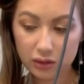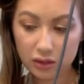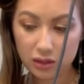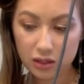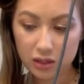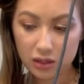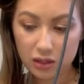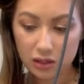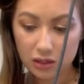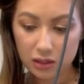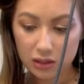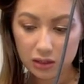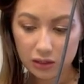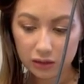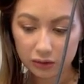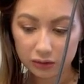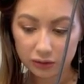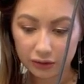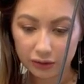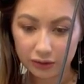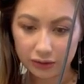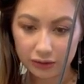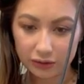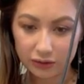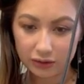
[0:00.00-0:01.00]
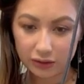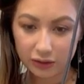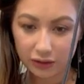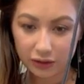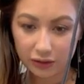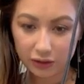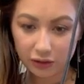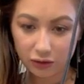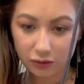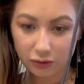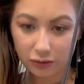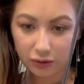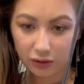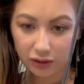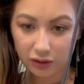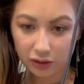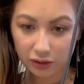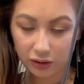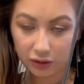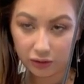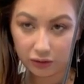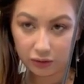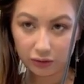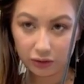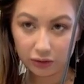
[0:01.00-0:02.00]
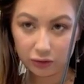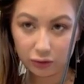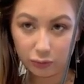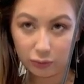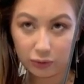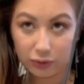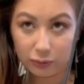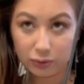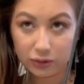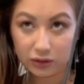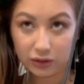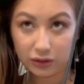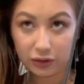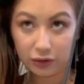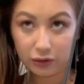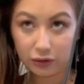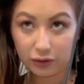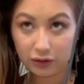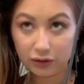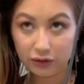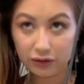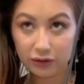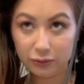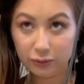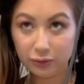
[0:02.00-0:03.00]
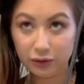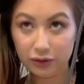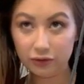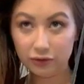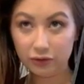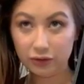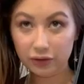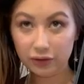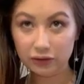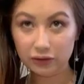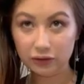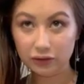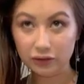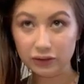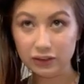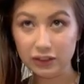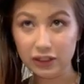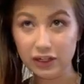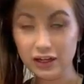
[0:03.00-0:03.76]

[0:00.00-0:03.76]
like the ticket correctly or like the website correctly whenever I looked at.